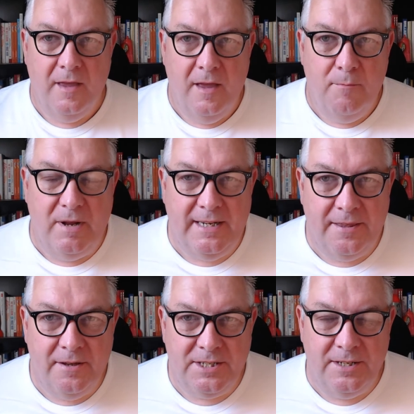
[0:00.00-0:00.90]
Monday,
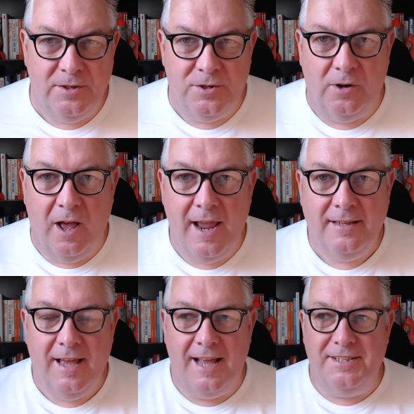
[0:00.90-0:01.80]
13th of July,
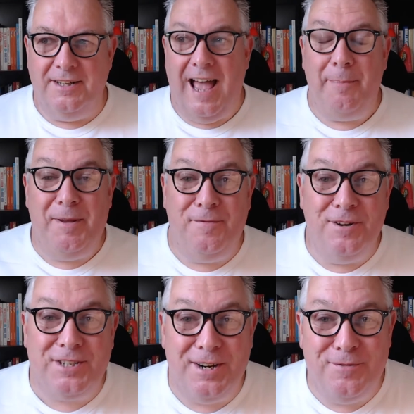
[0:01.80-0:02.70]
and a happy first
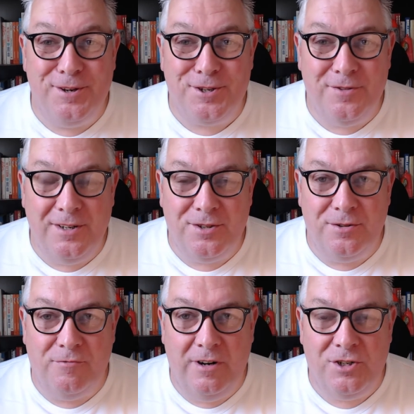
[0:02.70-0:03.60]
anniversary to
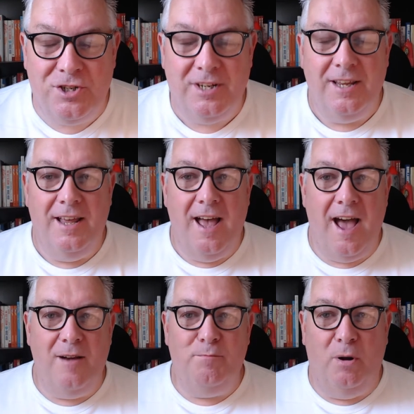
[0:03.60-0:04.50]
Rich
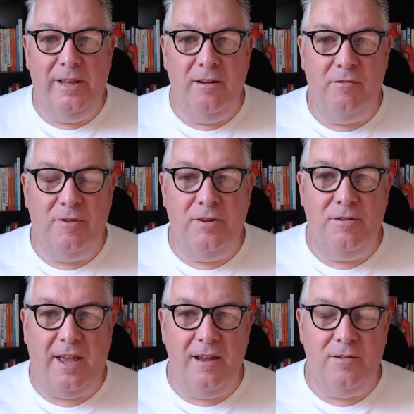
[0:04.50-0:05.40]
and Polly over in the UK
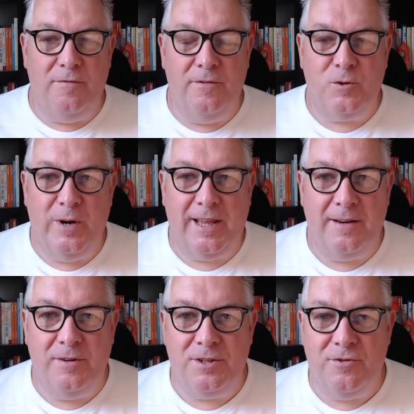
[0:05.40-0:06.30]
on your first wedding
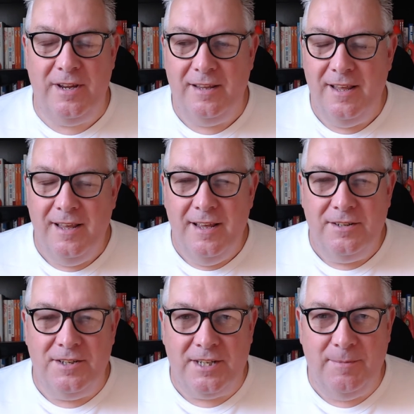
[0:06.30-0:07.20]
anniversary. Doesn't
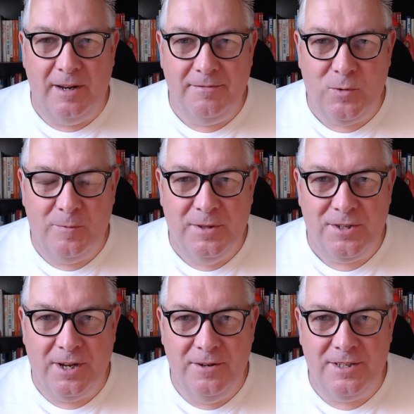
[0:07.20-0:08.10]
seem like 12 months
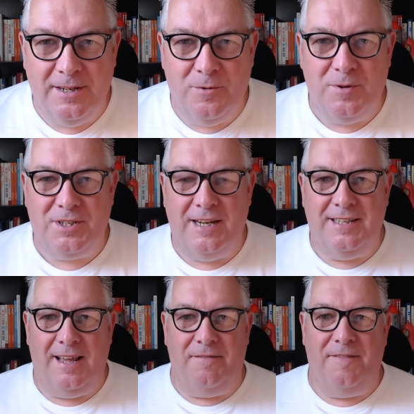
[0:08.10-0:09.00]
ago, does it? We were sat in
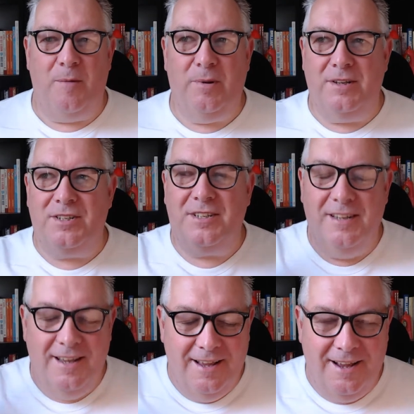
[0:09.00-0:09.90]
that fabulous
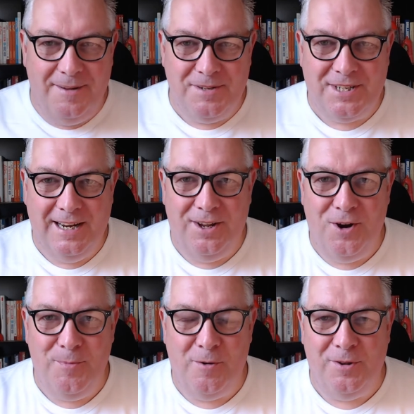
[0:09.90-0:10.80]
stately home
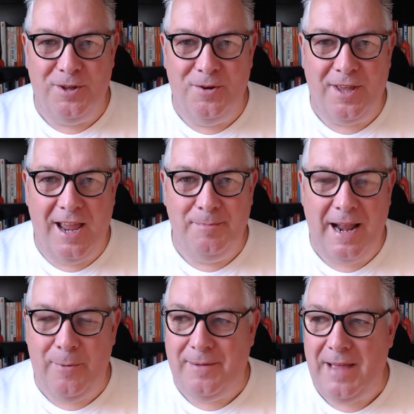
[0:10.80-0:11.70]
over in the UK.
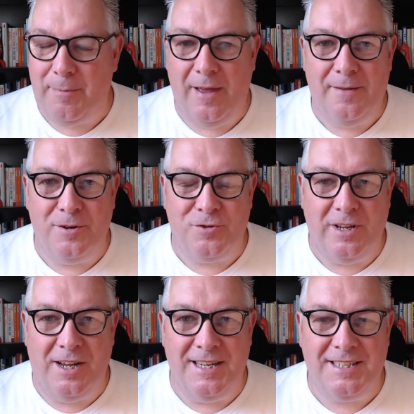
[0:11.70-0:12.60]
Anyway, happy anniversary,
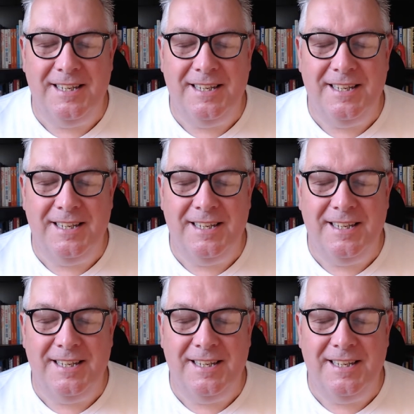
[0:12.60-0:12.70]
guys.